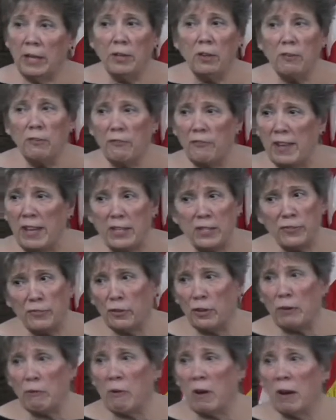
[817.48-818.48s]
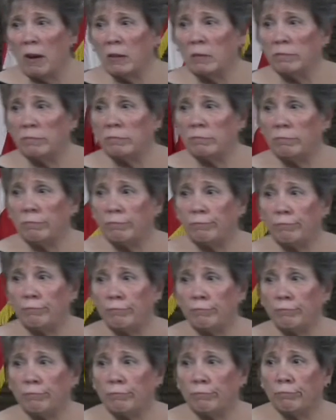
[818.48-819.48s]
I don't fast very well.
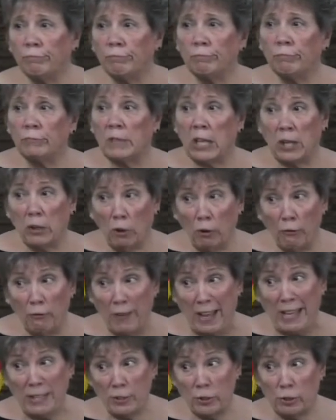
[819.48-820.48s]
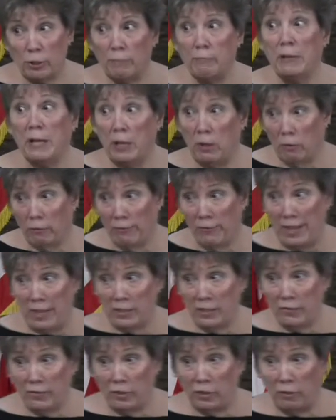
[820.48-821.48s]
I go faster, but I don't
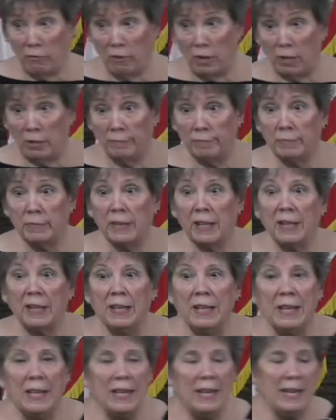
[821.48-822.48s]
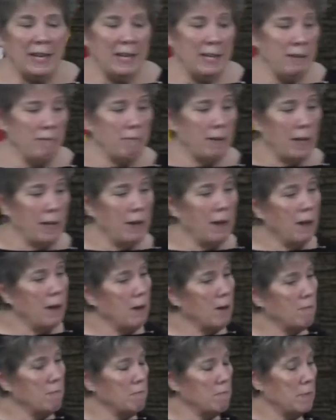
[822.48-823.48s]
fast very well. Anyway,
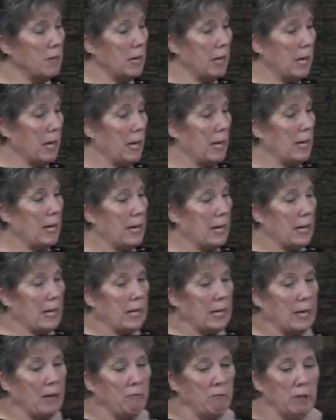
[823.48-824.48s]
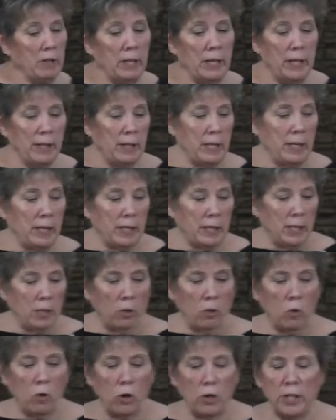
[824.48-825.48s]
and I really think
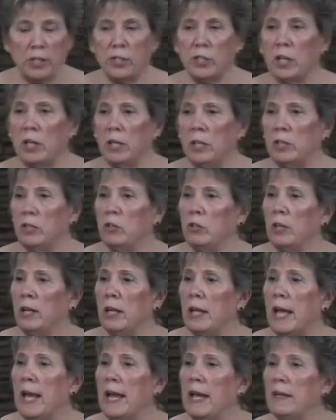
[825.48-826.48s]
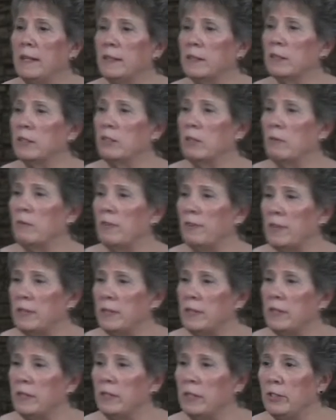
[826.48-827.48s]
the Lord is going to ask some of
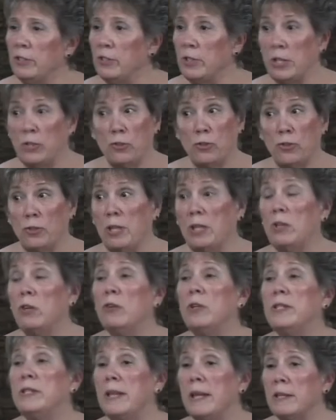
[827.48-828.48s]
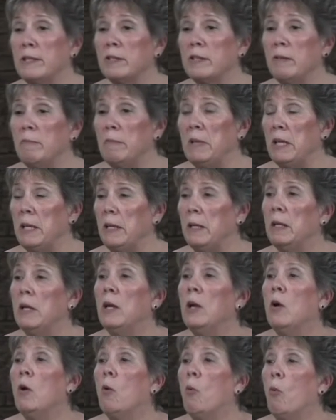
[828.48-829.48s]
us intercessors. I know he's asking me,
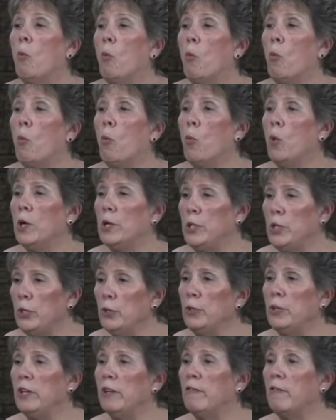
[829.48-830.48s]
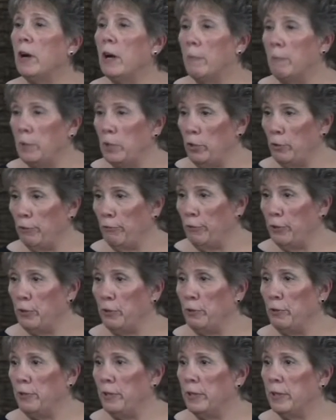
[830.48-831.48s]
will you give up your
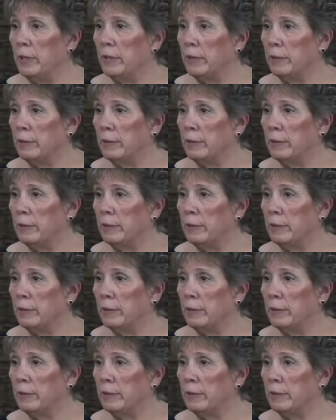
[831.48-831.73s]
food